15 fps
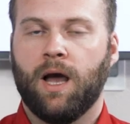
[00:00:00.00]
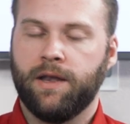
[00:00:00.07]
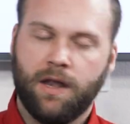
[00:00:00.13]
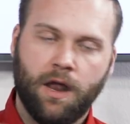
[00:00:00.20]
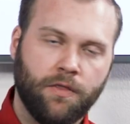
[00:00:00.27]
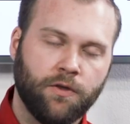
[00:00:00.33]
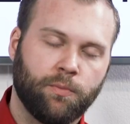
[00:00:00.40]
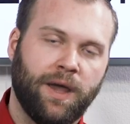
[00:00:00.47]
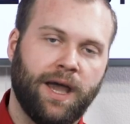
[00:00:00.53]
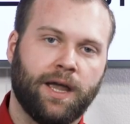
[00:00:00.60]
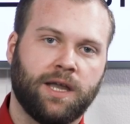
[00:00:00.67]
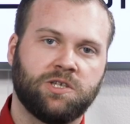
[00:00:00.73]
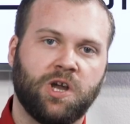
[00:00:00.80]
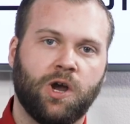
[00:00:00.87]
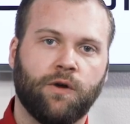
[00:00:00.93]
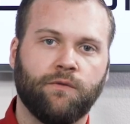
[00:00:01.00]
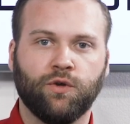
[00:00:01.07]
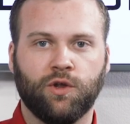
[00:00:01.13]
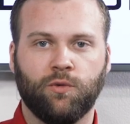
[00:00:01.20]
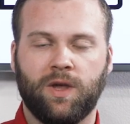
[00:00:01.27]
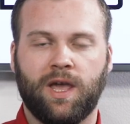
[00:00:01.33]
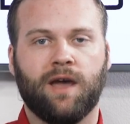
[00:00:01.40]
Another package, however,
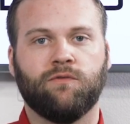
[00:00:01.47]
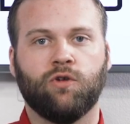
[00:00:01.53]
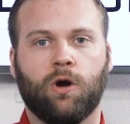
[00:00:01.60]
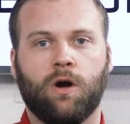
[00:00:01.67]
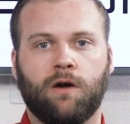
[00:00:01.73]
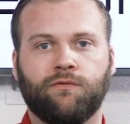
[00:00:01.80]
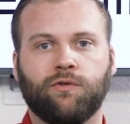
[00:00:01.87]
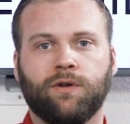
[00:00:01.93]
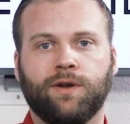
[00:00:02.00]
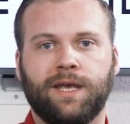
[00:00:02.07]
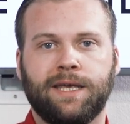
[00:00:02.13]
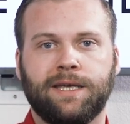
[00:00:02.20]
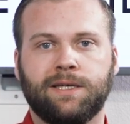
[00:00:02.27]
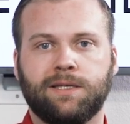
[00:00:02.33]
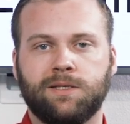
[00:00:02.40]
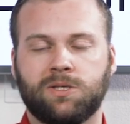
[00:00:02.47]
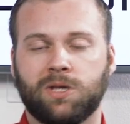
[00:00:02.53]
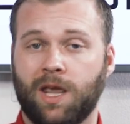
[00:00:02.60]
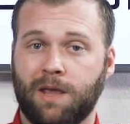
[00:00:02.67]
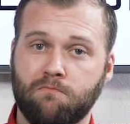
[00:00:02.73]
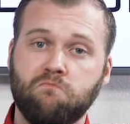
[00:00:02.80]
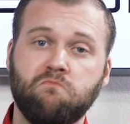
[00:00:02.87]
that we have to offer
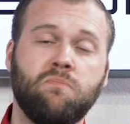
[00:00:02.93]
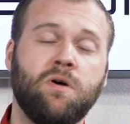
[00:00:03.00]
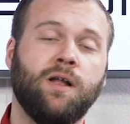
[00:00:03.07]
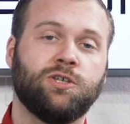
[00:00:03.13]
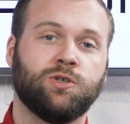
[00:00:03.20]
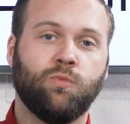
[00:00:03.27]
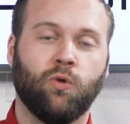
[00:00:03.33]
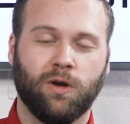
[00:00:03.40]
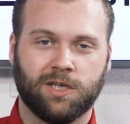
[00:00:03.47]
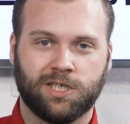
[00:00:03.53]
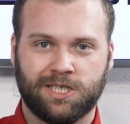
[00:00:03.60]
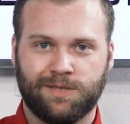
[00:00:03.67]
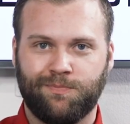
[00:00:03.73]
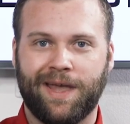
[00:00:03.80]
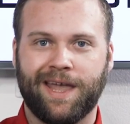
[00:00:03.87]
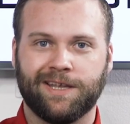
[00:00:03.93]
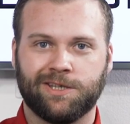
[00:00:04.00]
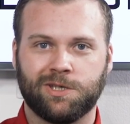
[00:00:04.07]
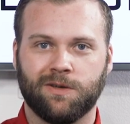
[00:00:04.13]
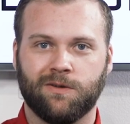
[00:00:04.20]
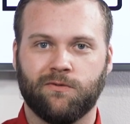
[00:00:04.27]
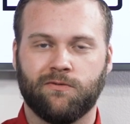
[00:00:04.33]
is a much more
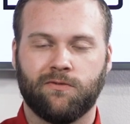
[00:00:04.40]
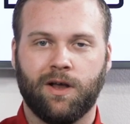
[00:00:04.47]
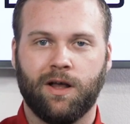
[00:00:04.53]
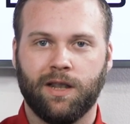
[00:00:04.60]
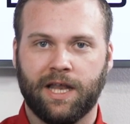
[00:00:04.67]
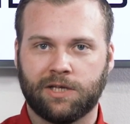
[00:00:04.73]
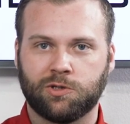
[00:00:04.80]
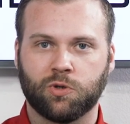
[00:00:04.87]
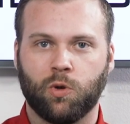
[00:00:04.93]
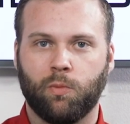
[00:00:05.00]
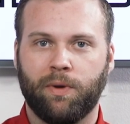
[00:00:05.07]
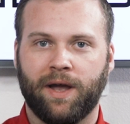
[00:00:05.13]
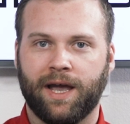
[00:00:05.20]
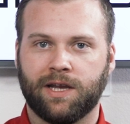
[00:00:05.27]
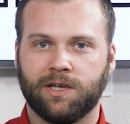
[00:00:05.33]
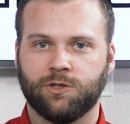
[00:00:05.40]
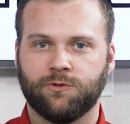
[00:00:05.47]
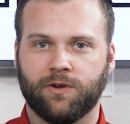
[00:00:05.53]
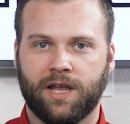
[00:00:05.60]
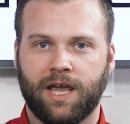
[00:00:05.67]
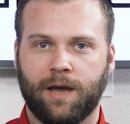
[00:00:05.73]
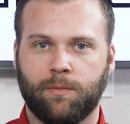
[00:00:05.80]
expansive electrical package
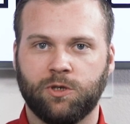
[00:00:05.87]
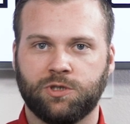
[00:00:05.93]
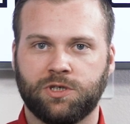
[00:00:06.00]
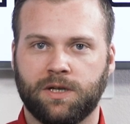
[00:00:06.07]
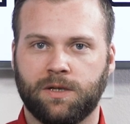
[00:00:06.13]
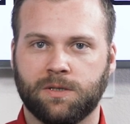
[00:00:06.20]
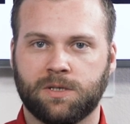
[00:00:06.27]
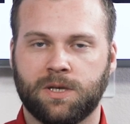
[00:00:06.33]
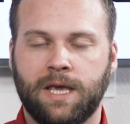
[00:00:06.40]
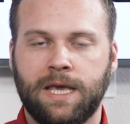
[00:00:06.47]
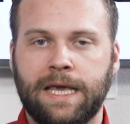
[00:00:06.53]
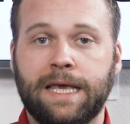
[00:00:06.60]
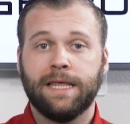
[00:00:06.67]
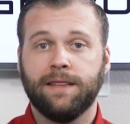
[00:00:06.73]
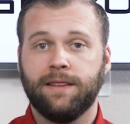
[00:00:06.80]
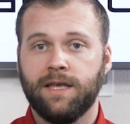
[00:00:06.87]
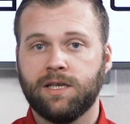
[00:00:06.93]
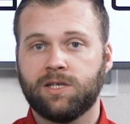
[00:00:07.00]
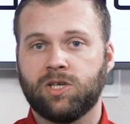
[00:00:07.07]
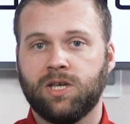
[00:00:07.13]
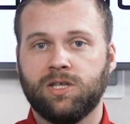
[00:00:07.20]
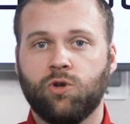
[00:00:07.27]
for cabin shells.
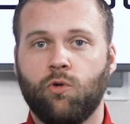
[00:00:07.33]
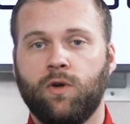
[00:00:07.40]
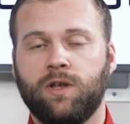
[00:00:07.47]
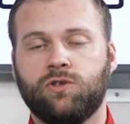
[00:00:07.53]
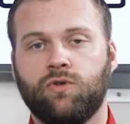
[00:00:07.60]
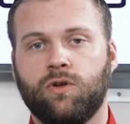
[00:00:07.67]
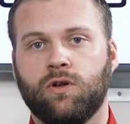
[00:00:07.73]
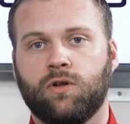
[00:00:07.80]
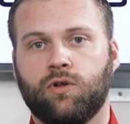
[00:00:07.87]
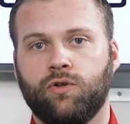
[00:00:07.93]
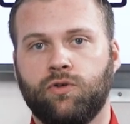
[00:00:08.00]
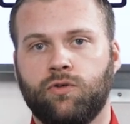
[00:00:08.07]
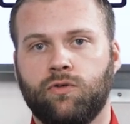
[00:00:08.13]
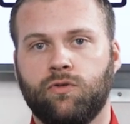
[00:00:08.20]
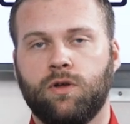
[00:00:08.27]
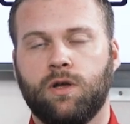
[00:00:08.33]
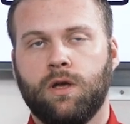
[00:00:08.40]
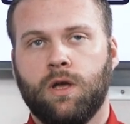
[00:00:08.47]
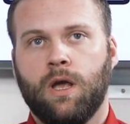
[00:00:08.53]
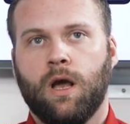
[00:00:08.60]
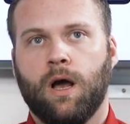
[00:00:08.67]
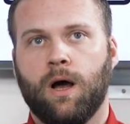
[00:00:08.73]
This is going to include
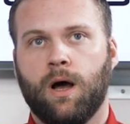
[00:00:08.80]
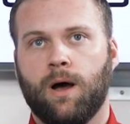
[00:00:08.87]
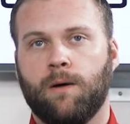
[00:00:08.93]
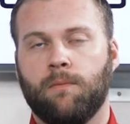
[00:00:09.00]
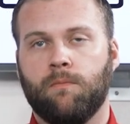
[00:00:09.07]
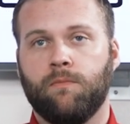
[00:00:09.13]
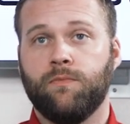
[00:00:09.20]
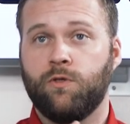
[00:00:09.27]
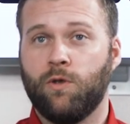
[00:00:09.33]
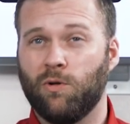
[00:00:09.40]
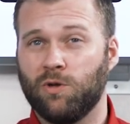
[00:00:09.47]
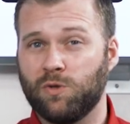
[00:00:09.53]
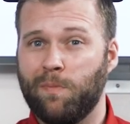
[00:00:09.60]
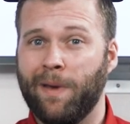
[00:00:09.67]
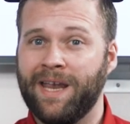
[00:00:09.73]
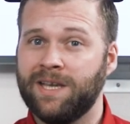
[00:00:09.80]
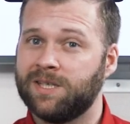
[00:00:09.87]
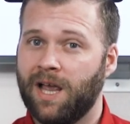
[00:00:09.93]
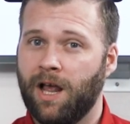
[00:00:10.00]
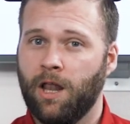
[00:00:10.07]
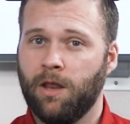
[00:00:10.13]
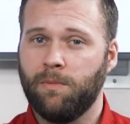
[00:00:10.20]
those
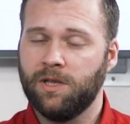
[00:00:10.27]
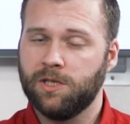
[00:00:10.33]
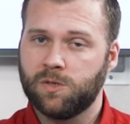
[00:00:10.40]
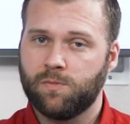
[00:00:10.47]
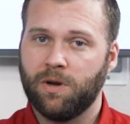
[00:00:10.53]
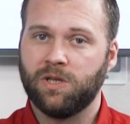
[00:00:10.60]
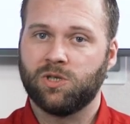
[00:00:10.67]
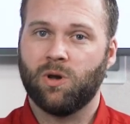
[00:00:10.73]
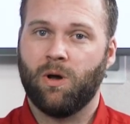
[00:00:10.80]
base elements, but